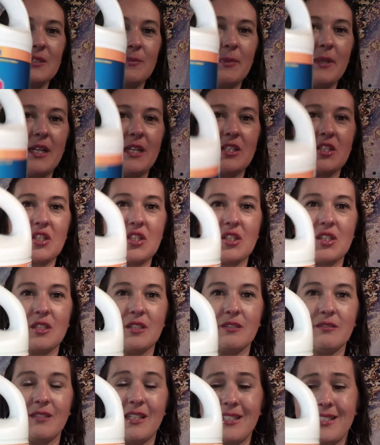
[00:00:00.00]
bleach.
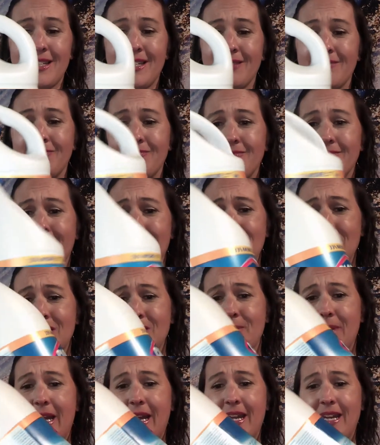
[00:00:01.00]
That's it. I
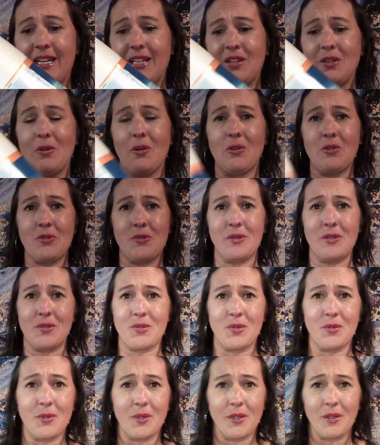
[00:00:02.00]
just buy it at the grocery
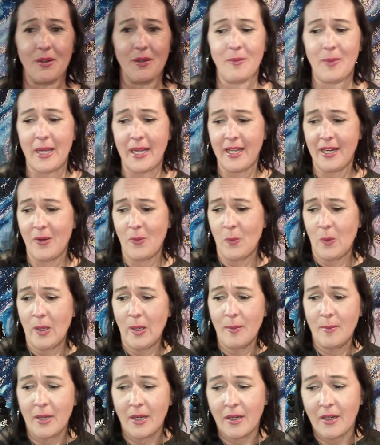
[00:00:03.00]
store or buy it at
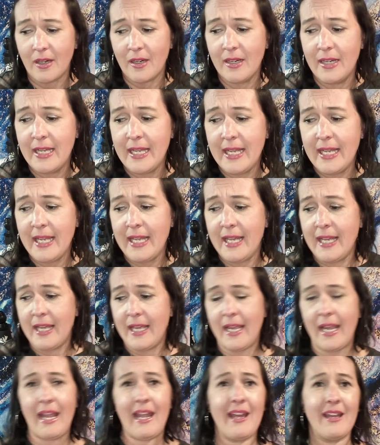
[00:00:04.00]
Walmart
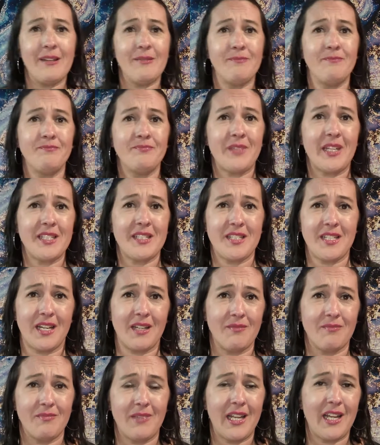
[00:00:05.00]
and it's
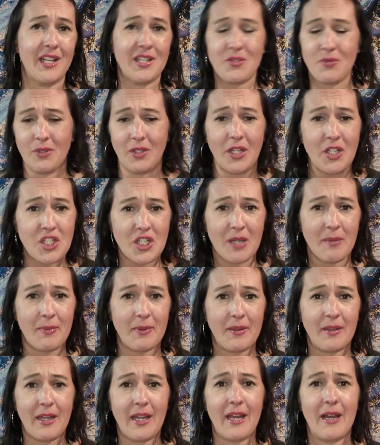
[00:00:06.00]
done and it's really cheap.
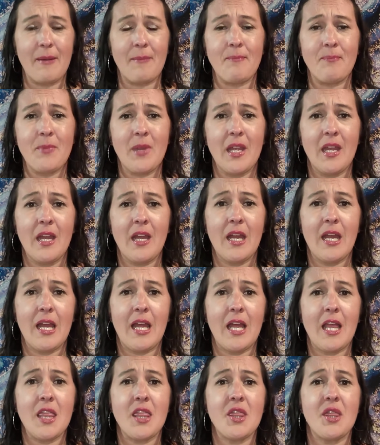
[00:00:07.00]
Um,
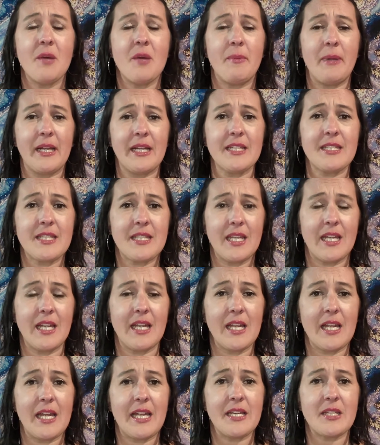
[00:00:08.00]
the biggest
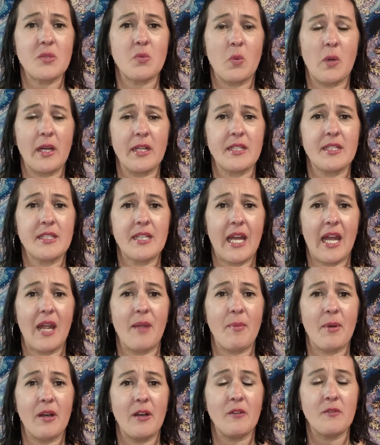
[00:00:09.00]
thing is what
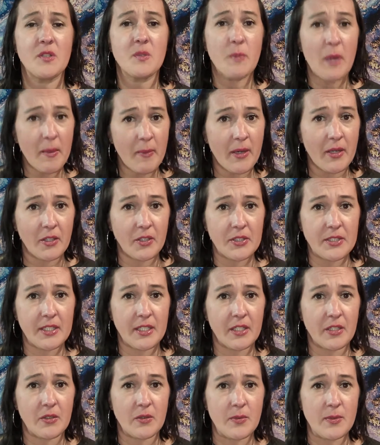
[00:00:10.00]
type of spray bottle to
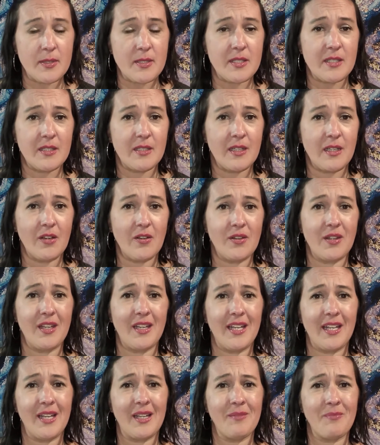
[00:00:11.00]
use. You're
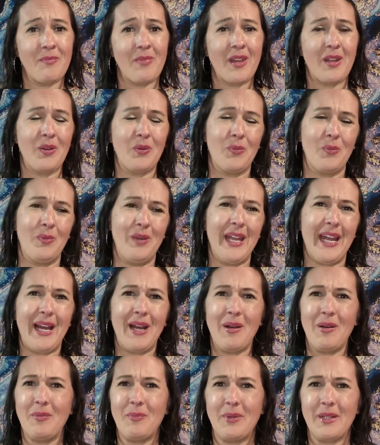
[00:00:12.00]
thinking,
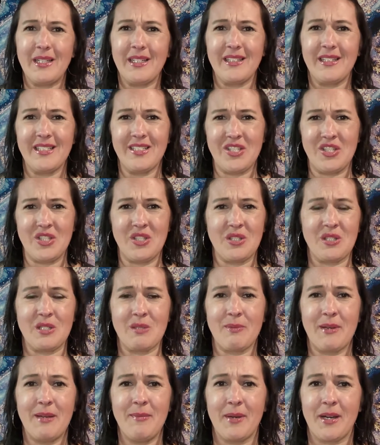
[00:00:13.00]
yeah, but it's just a
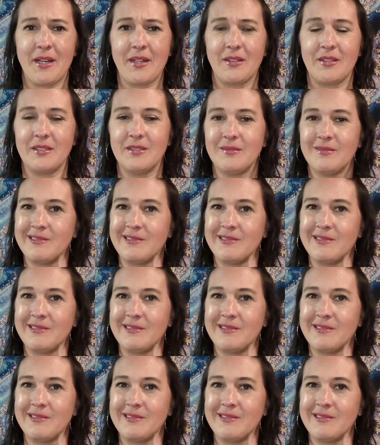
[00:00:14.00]
spray bottle.